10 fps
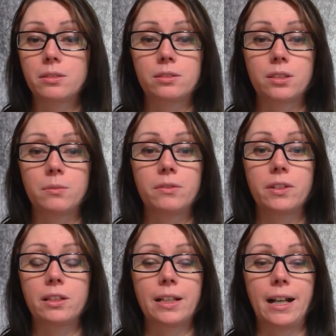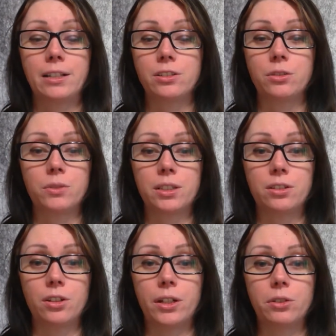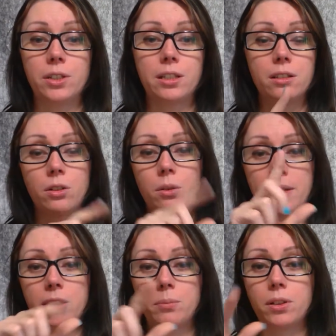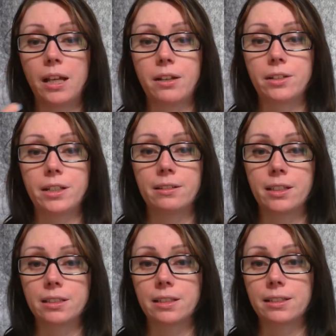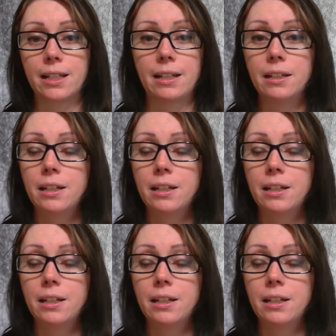Just some of it, like, I just don't need to know. I don't need to know about the polarity and things like that.